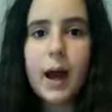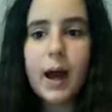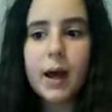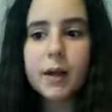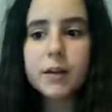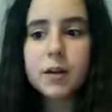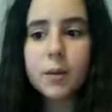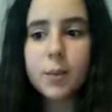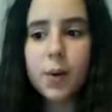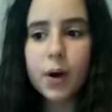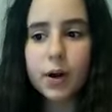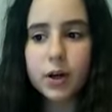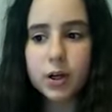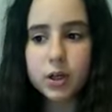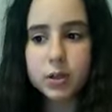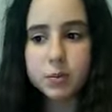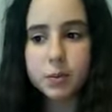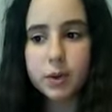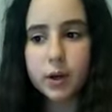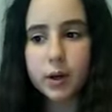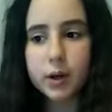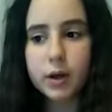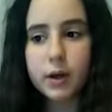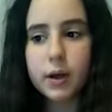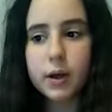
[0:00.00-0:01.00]
As a
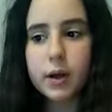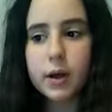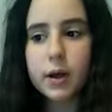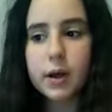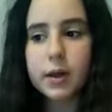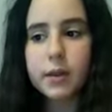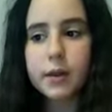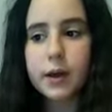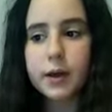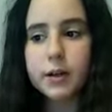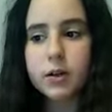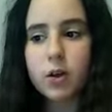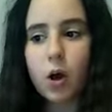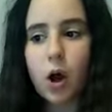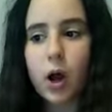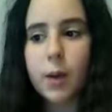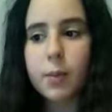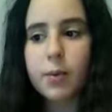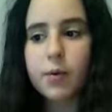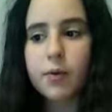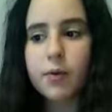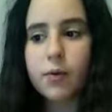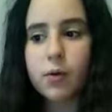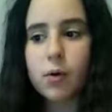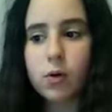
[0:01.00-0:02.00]
punishment, they die
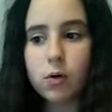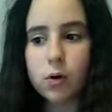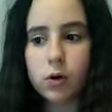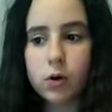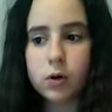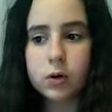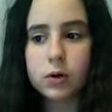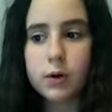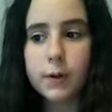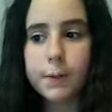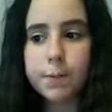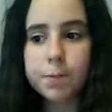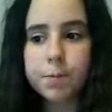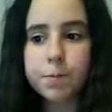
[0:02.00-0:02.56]
before God.